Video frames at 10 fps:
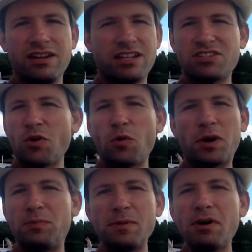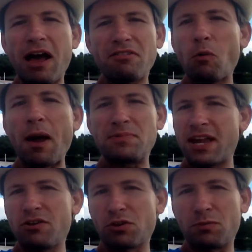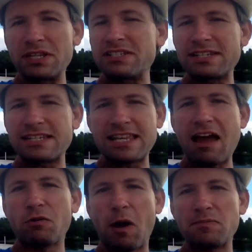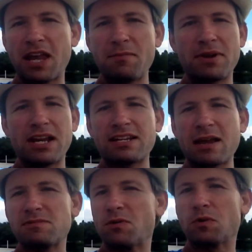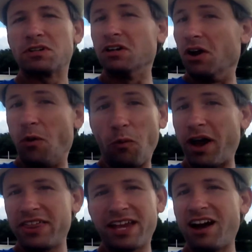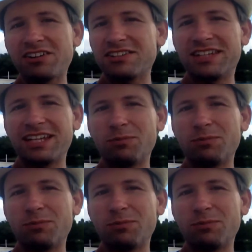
And so when people have a website or businesses have a website, many times they wonder why they also need a